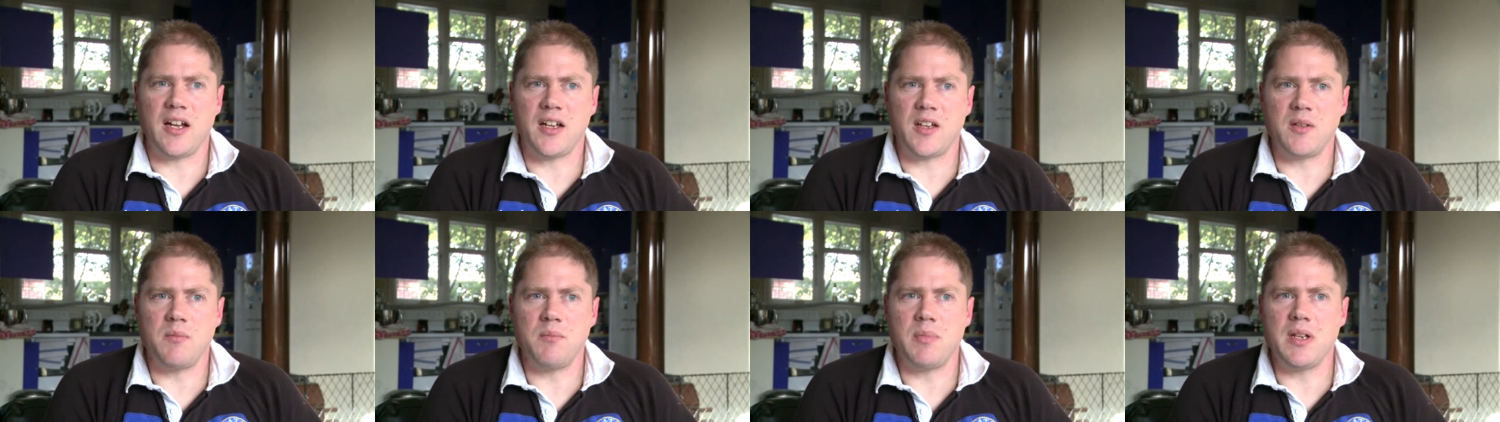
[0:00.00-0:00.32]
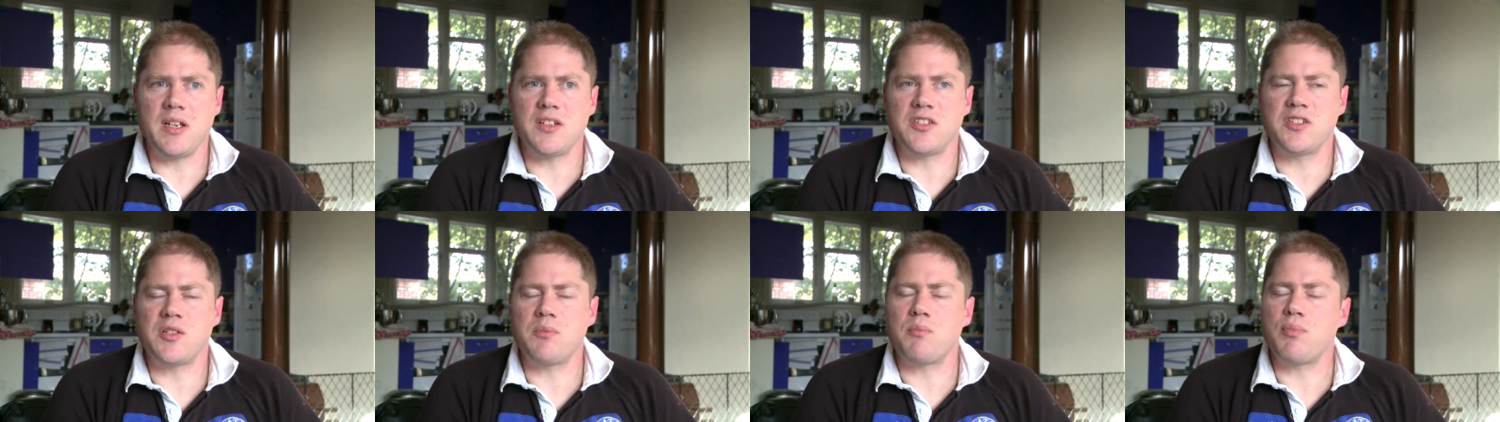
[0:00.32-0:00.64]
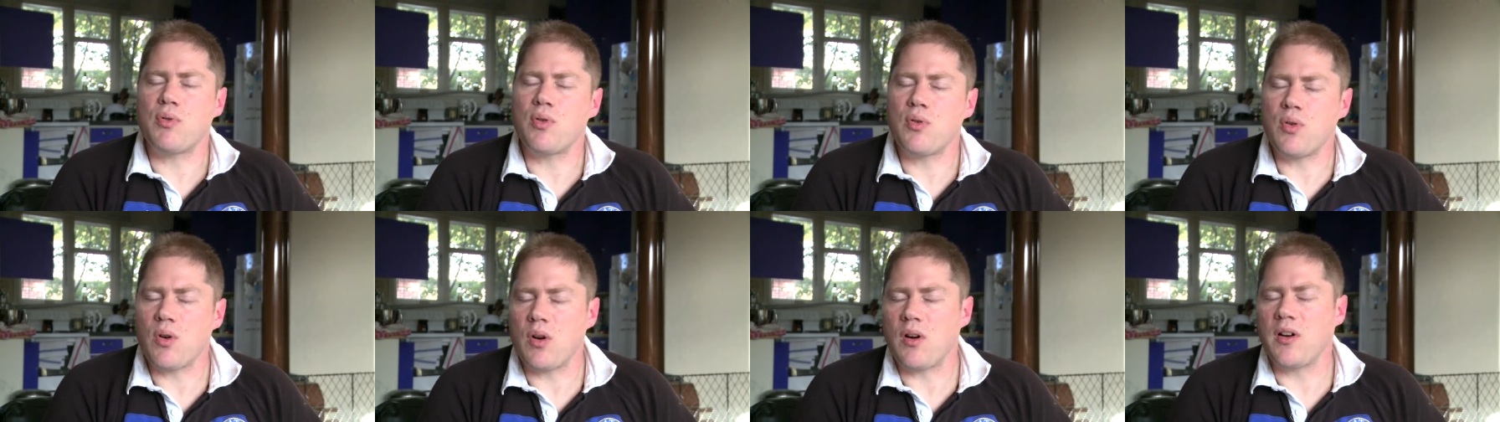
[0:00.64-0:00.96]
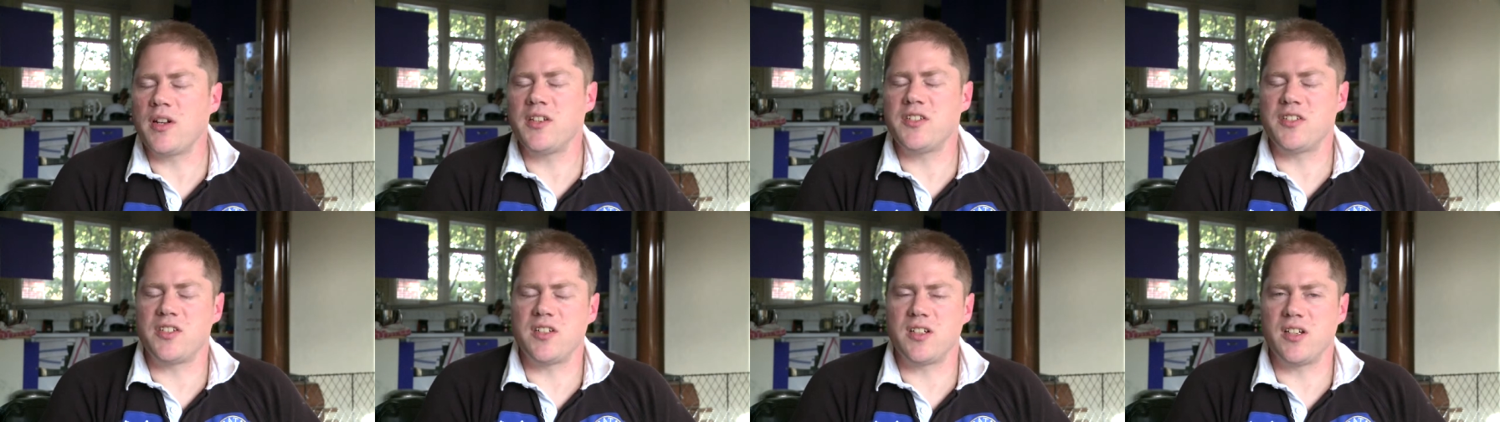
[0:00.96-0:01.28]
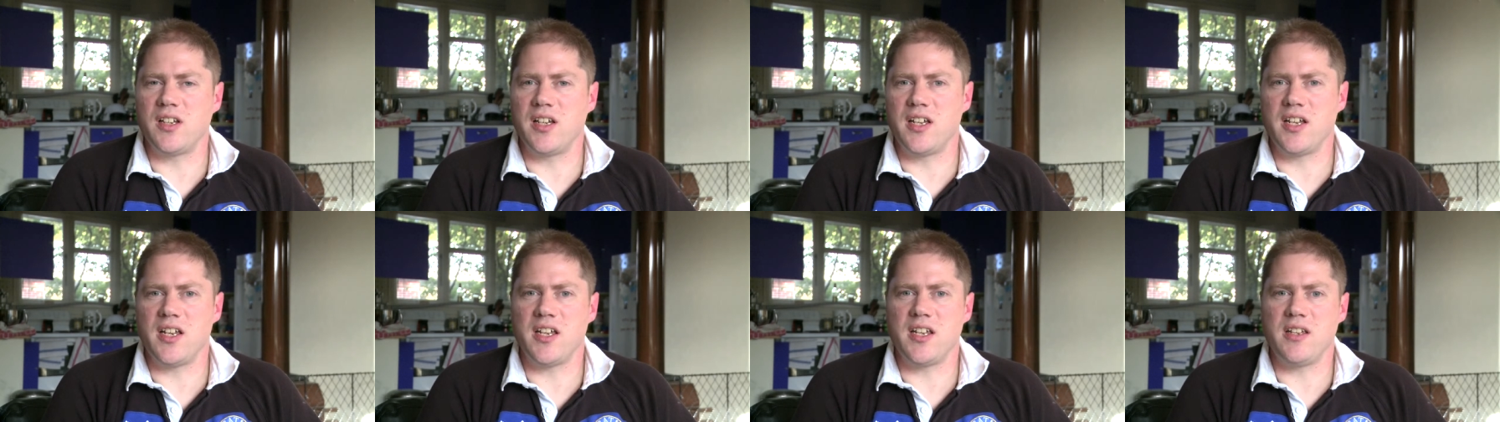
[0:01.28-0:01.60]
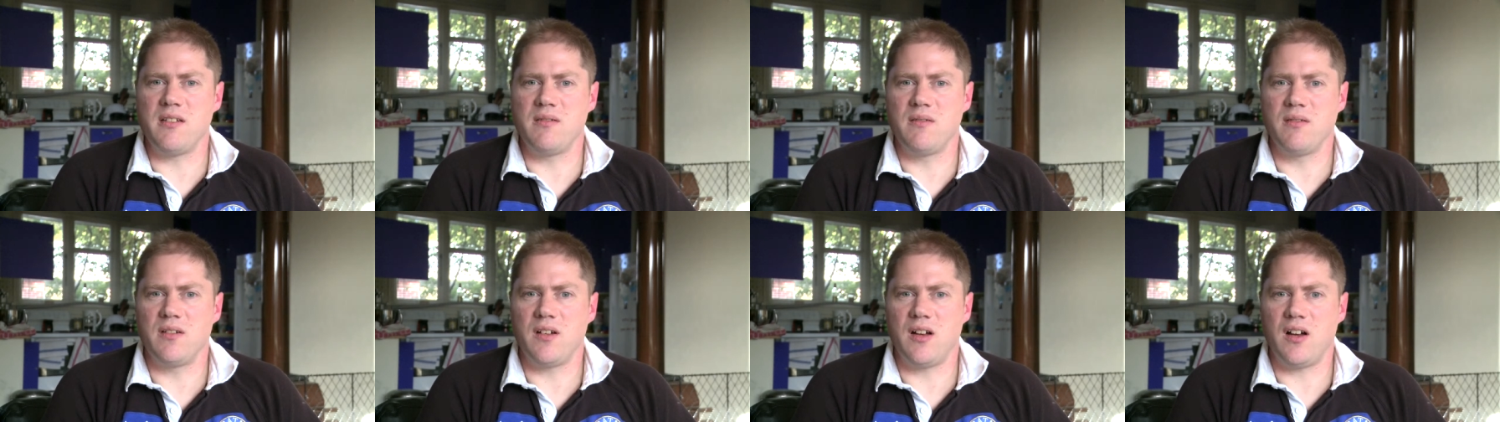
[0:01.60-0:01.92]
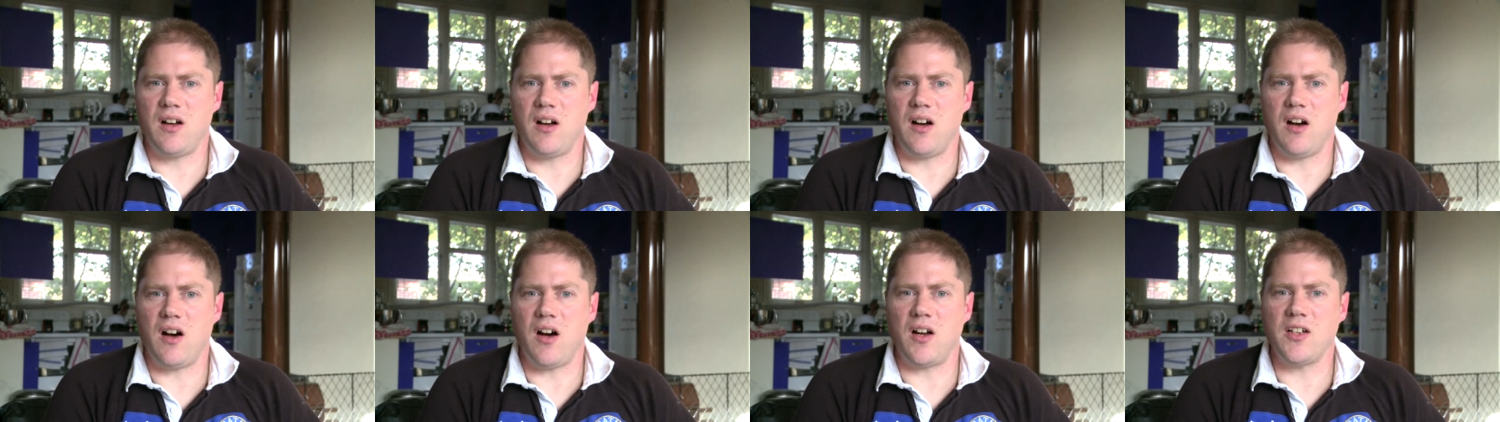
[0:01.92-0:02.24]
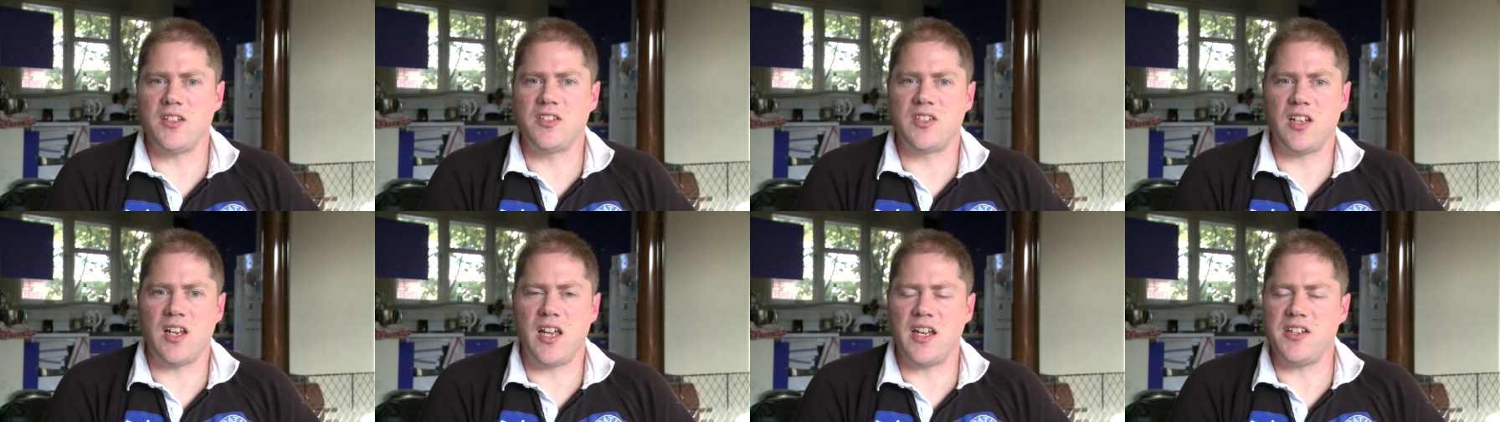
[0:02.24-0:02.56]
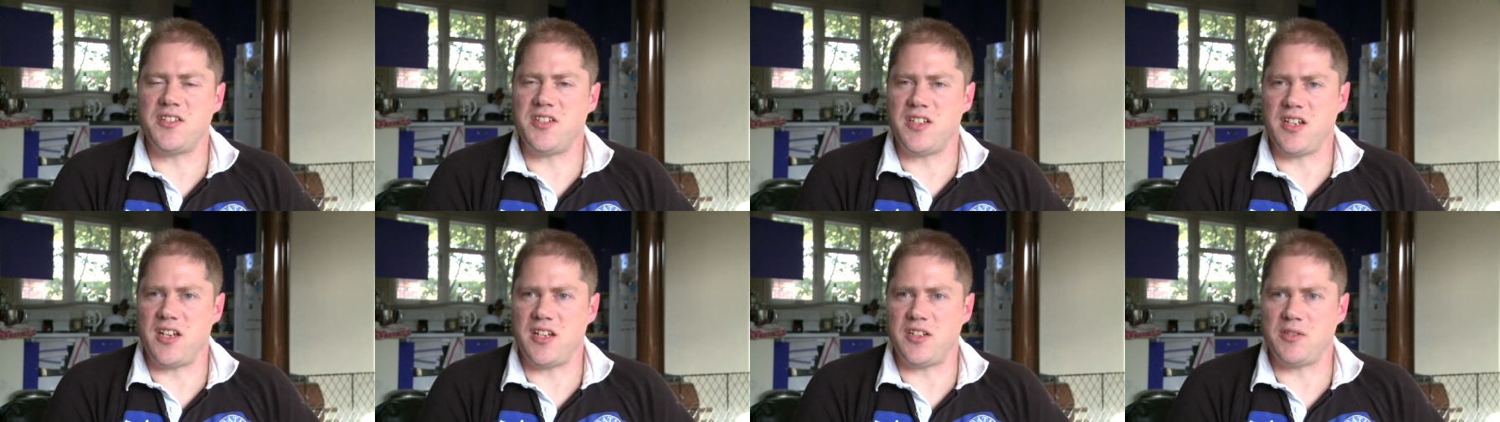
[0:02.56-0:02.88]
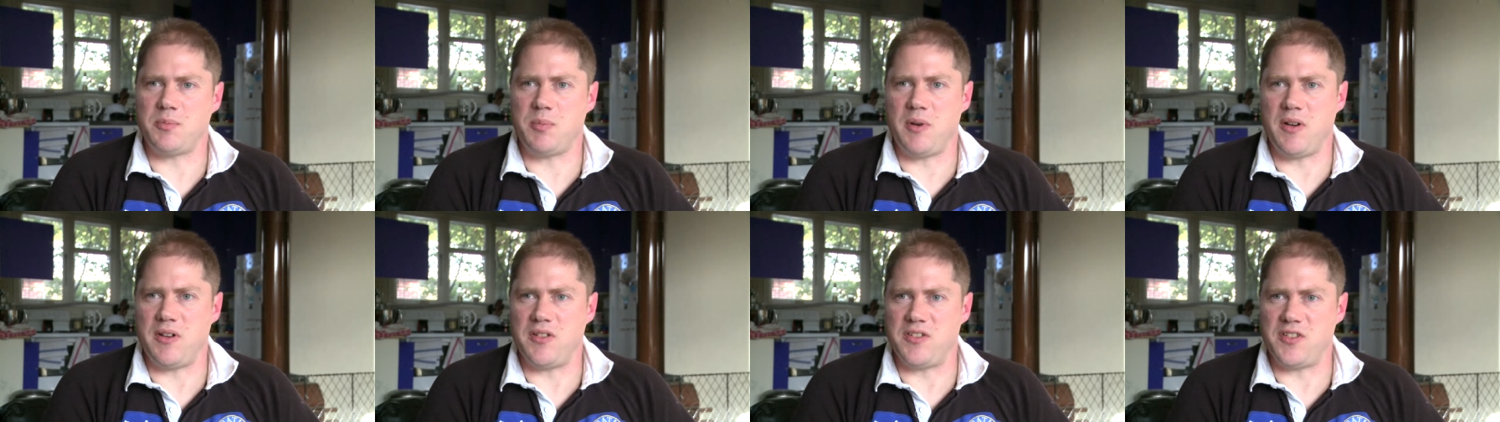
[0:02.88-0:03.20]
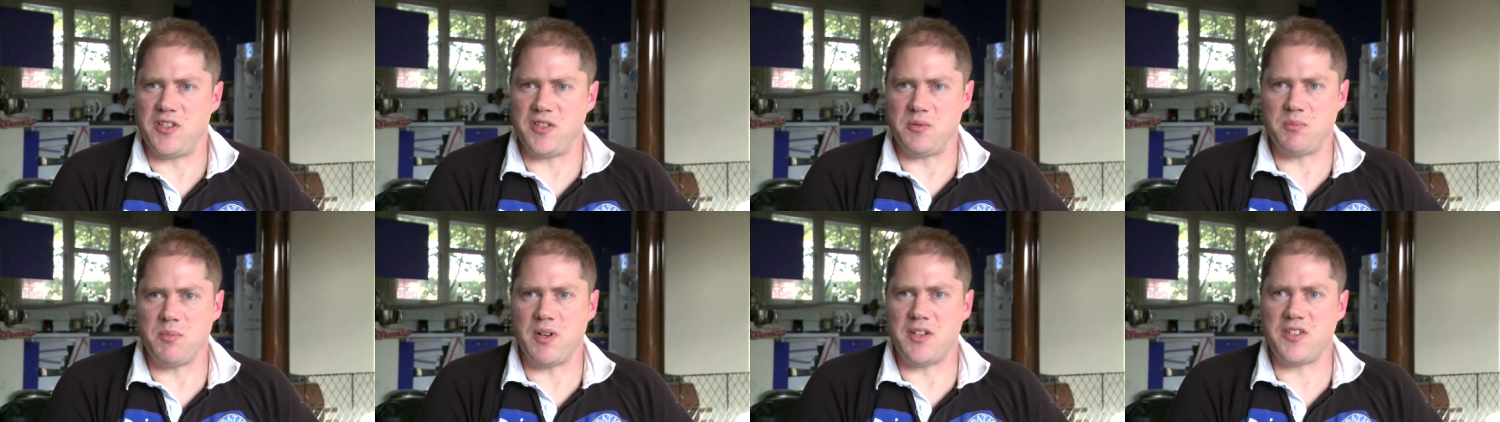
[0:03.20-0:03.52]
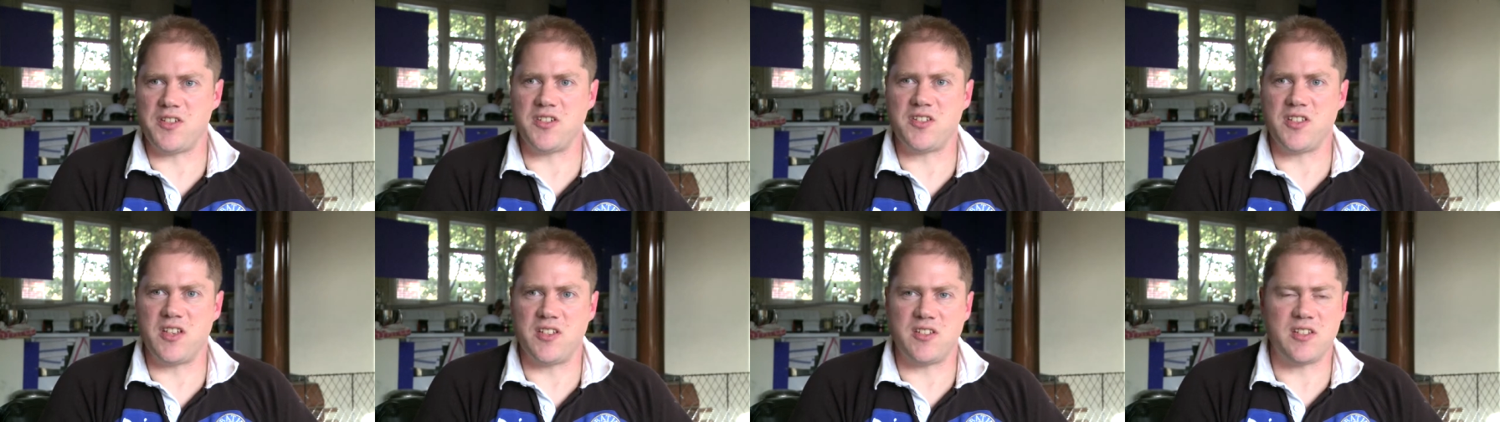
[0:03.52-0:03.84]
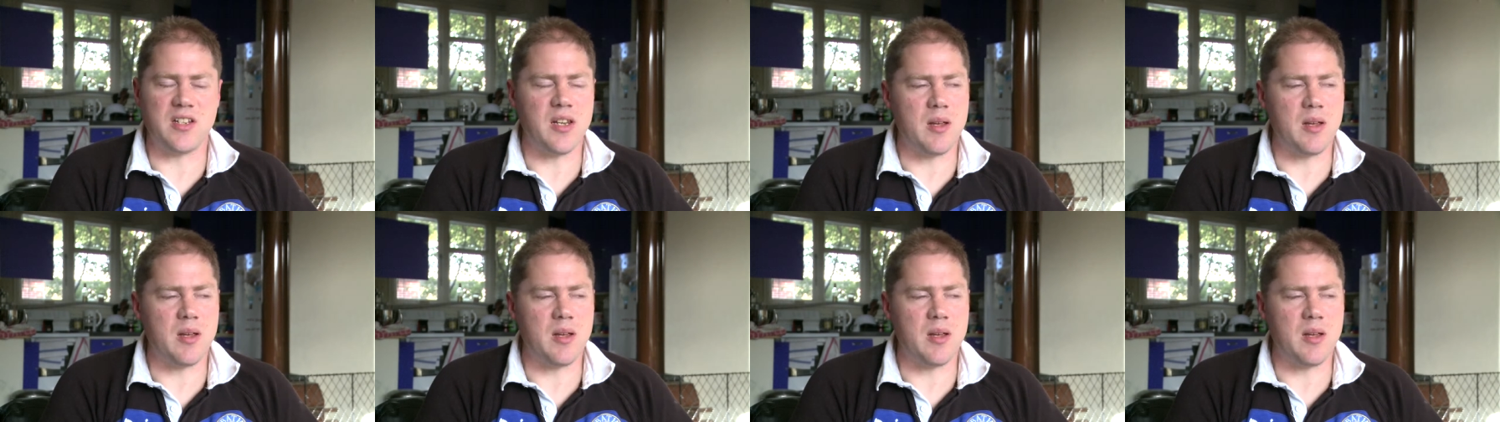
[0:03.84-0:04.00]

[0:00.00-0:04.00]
can be a surprisingly isolating experience, as much as it's